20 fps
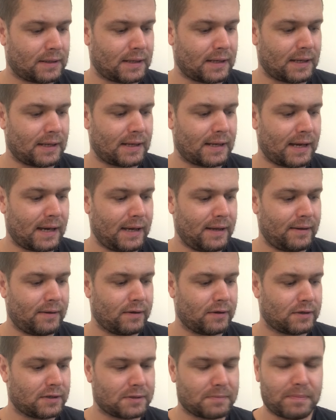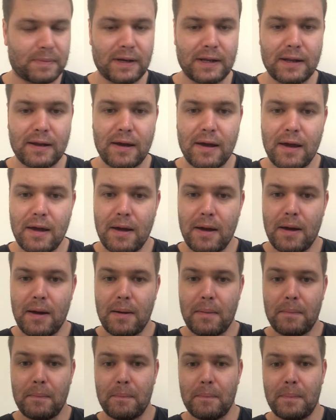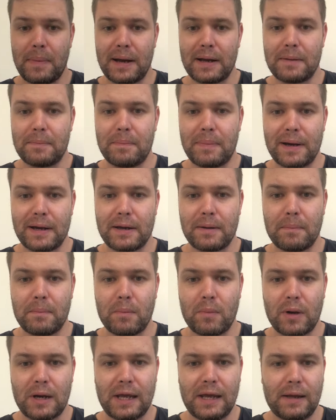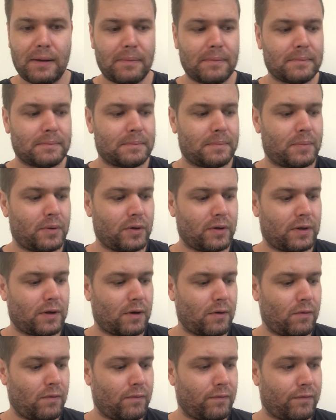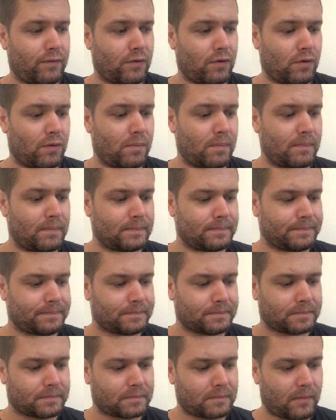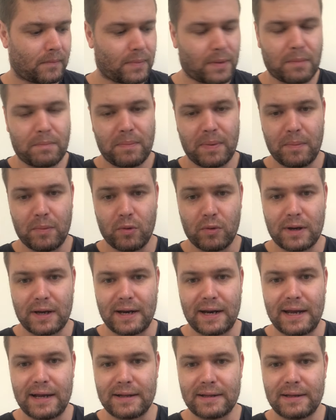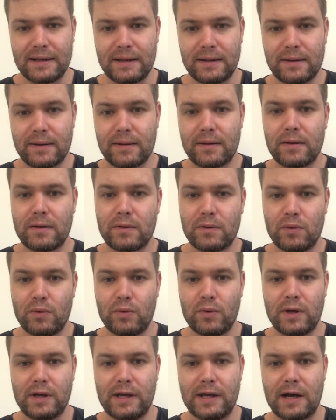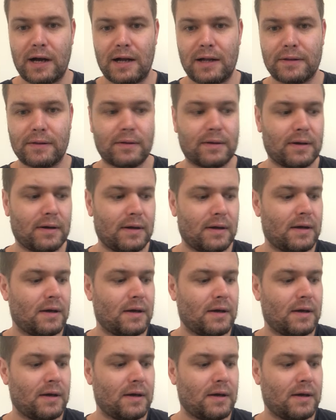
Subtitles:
tonight. There's been big money put down from people connected to the yard,